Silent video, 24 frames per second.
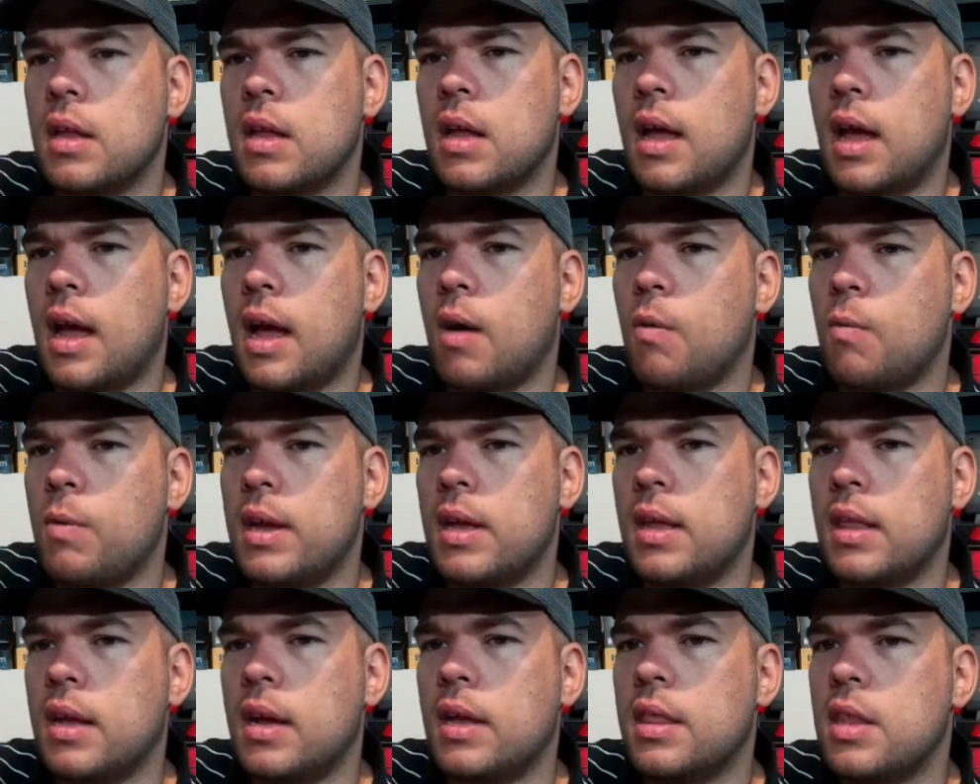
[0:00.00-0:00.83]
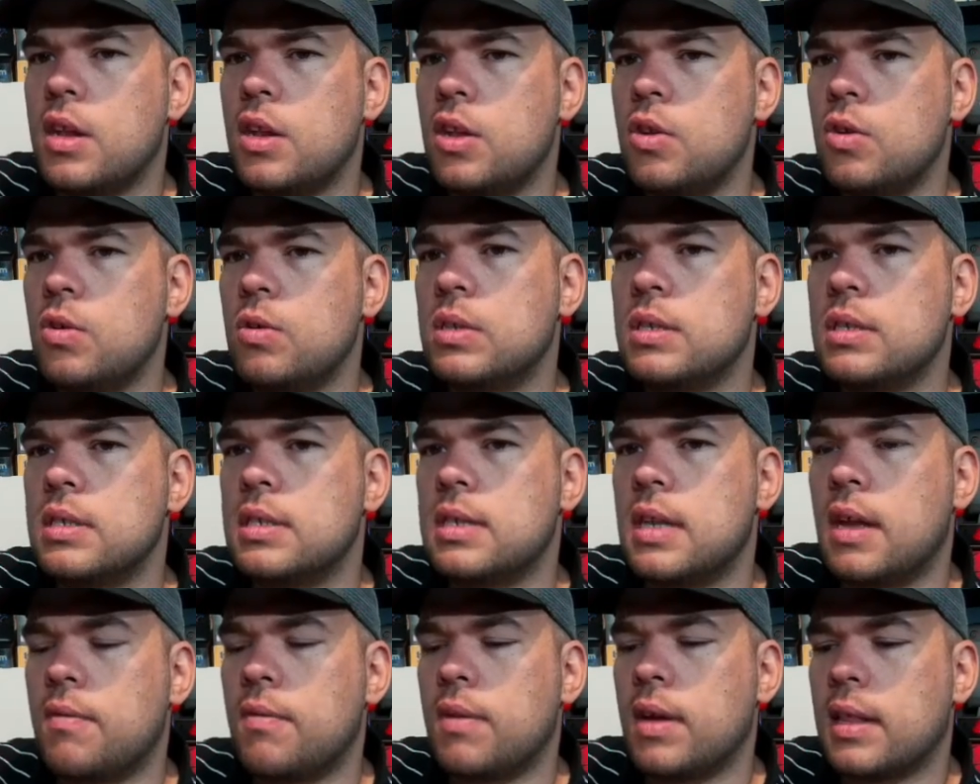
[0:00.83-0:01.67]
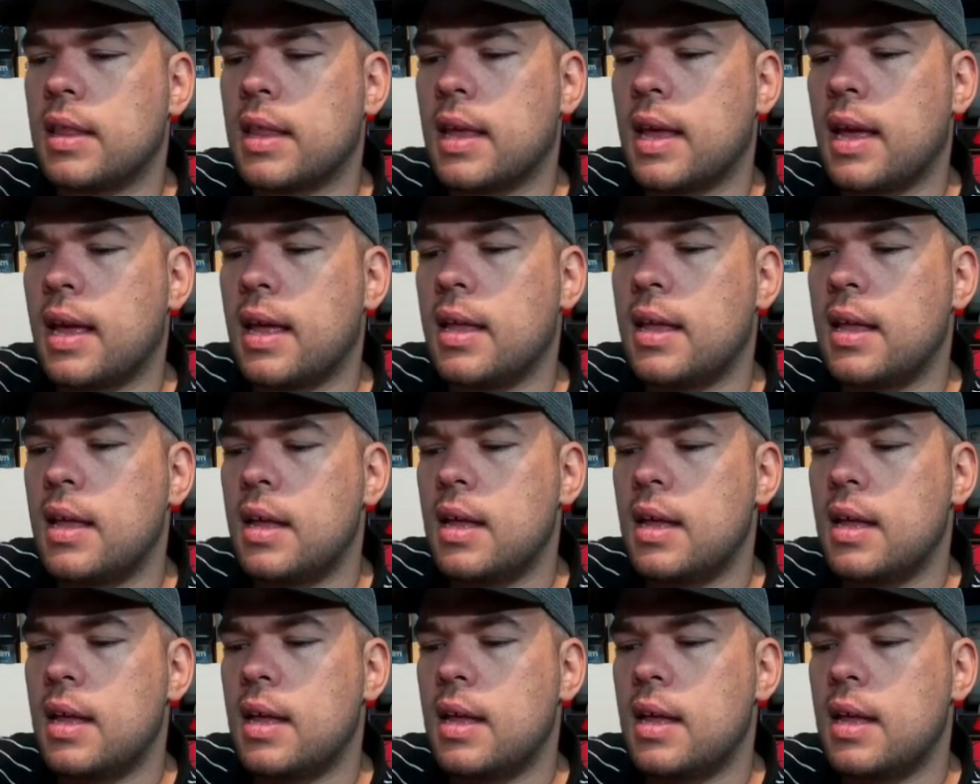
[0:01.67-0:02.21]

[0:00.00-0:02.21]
uh, weekly on the news and stuff like that.